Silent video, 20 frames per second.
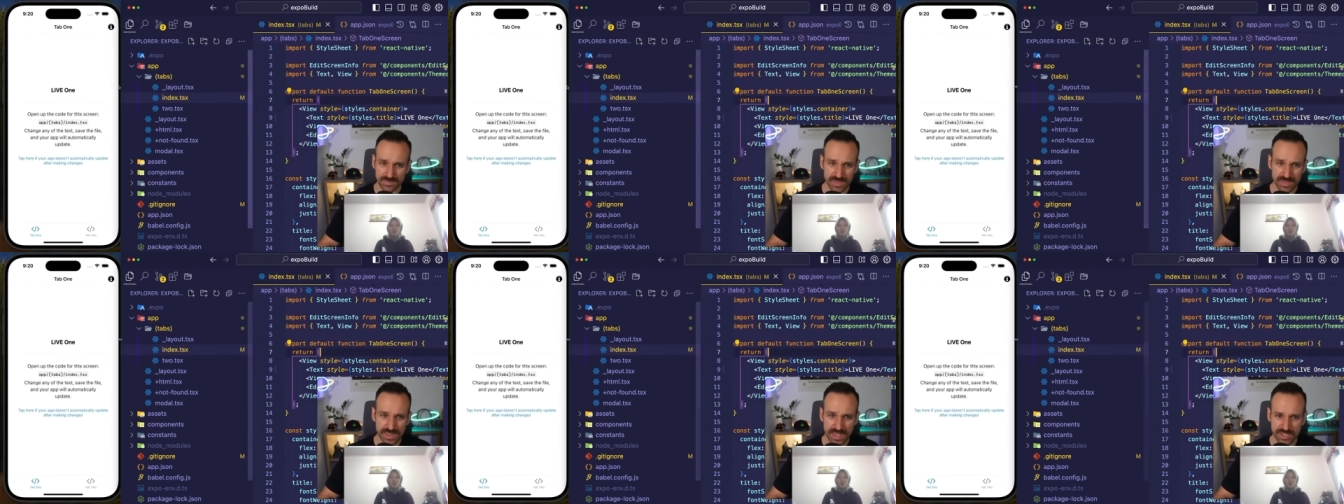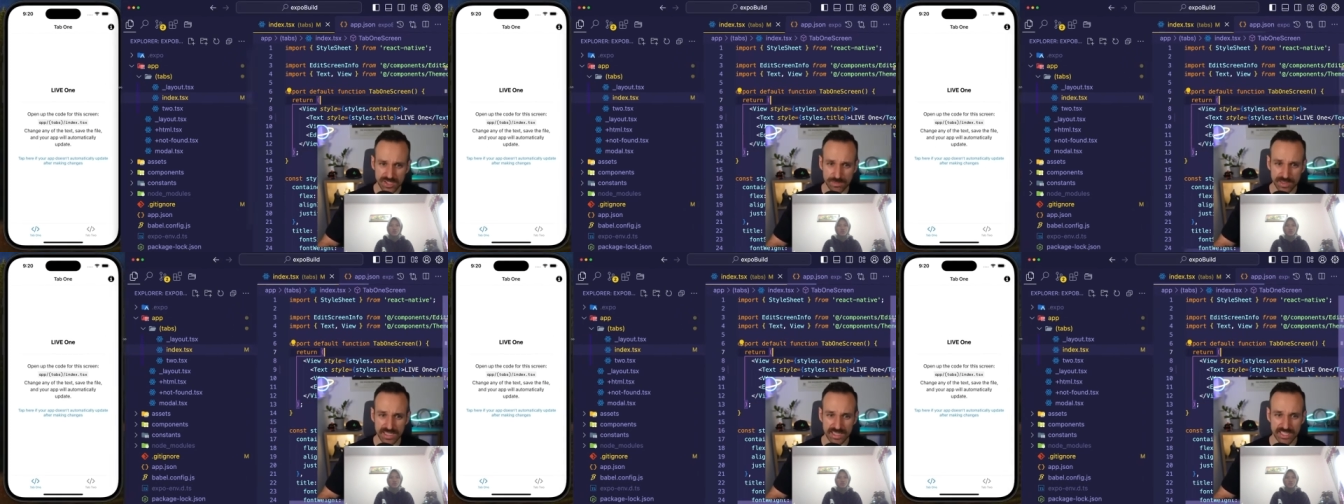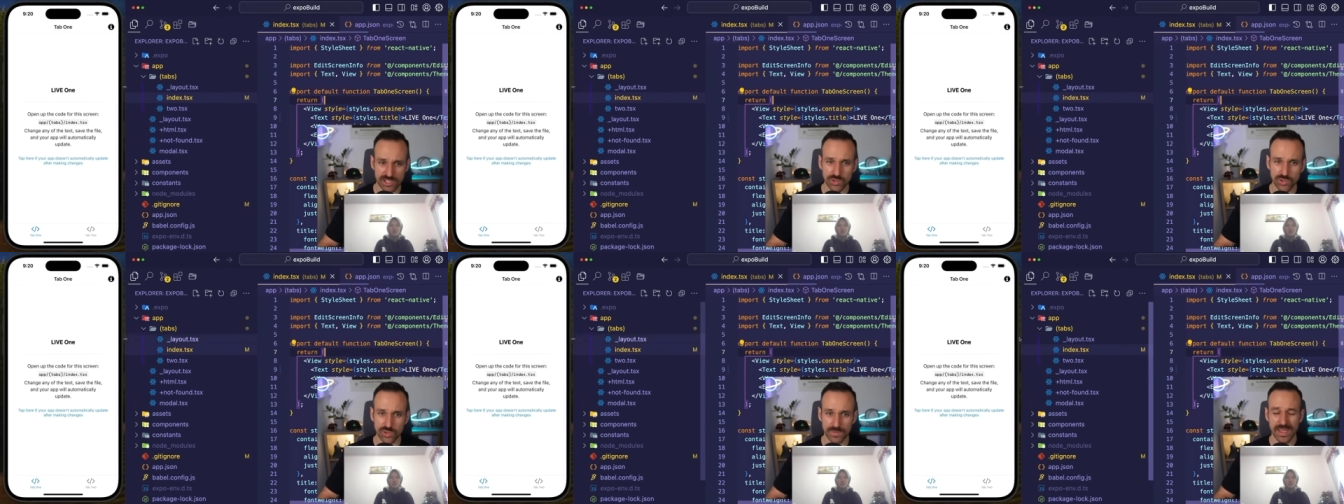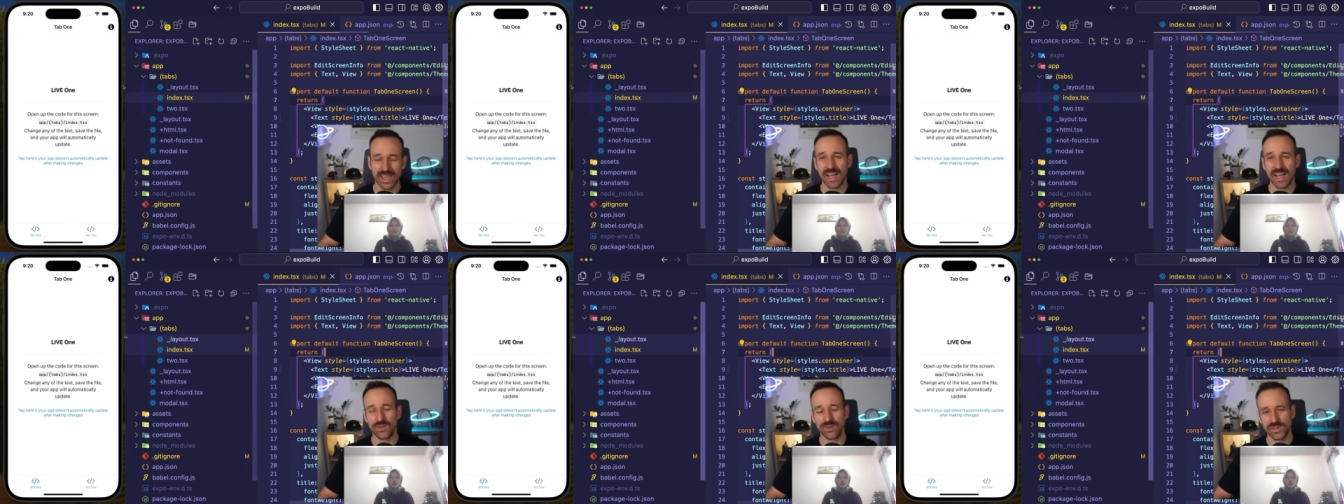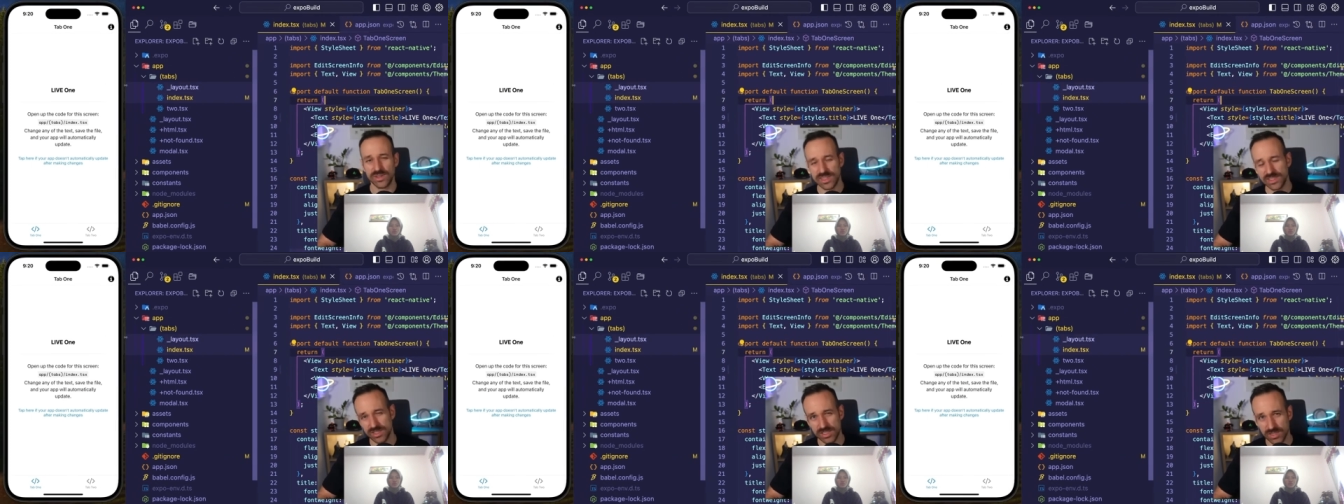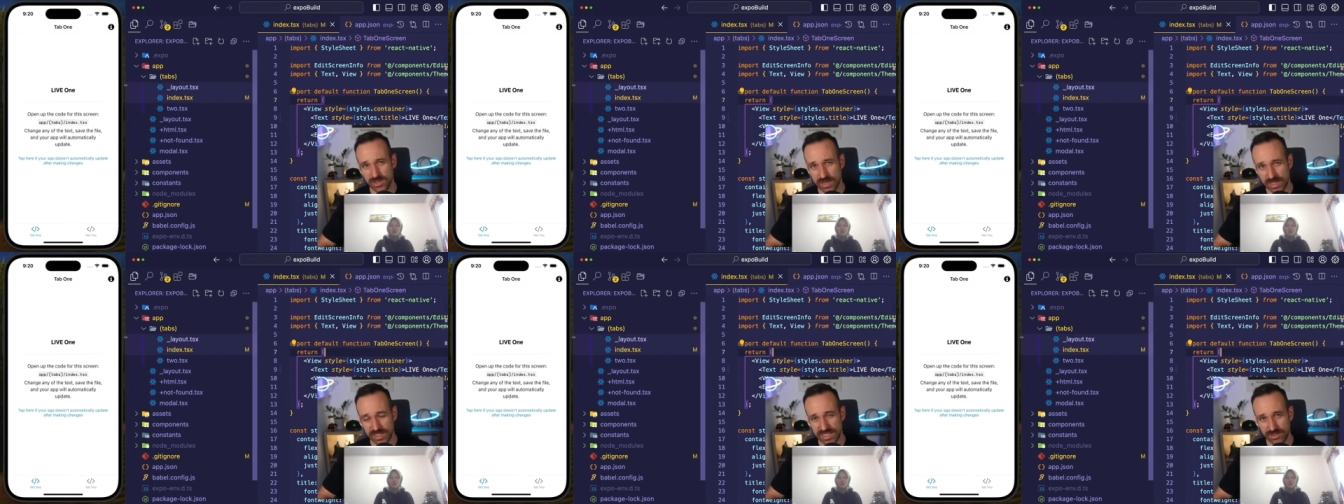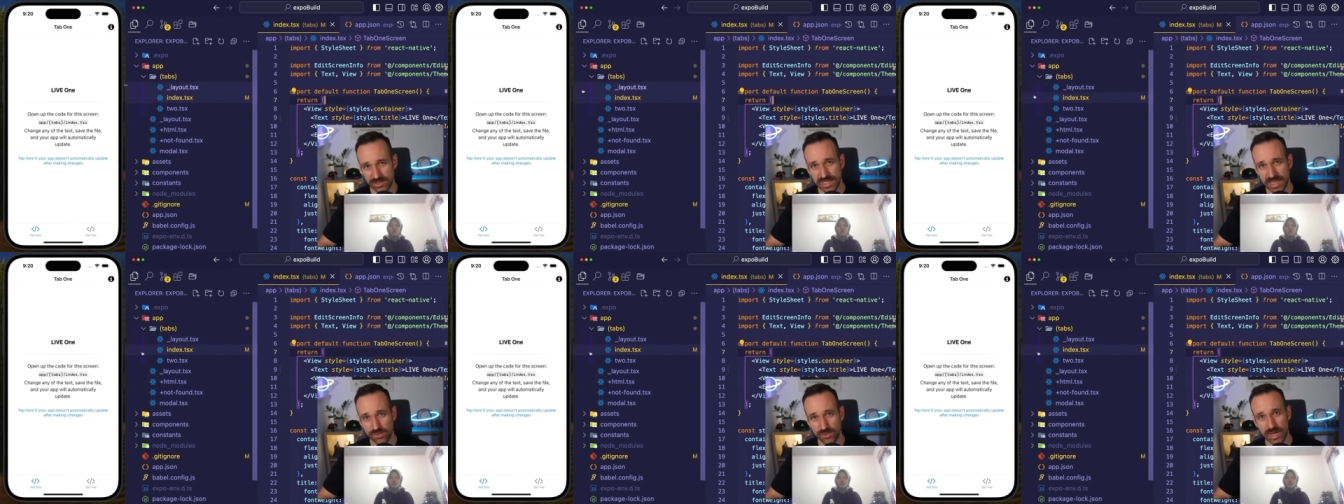Then it's completely cool. However, there's also another
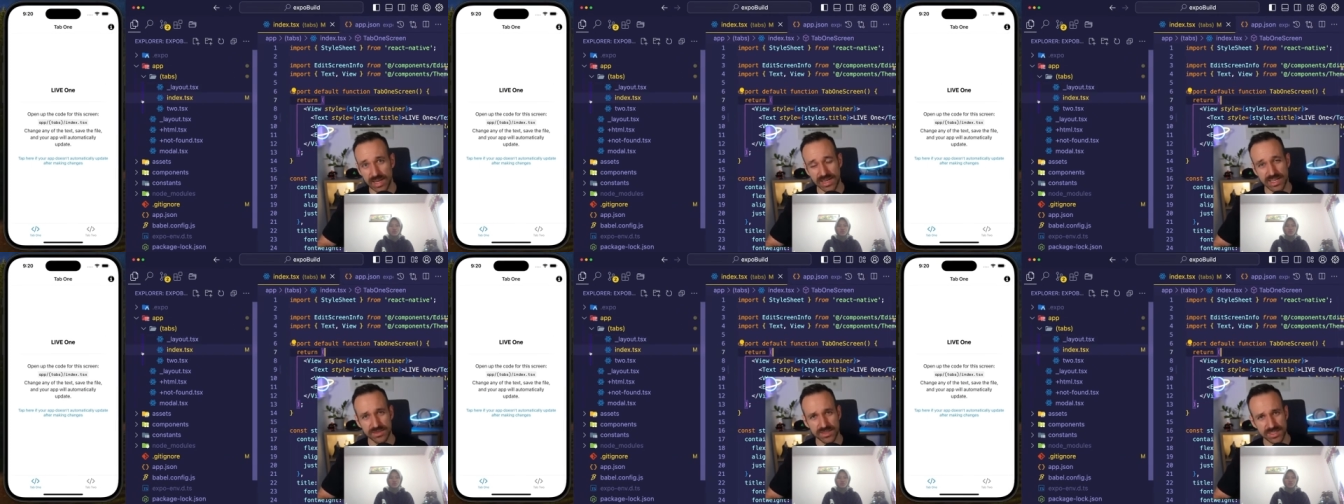downside right now.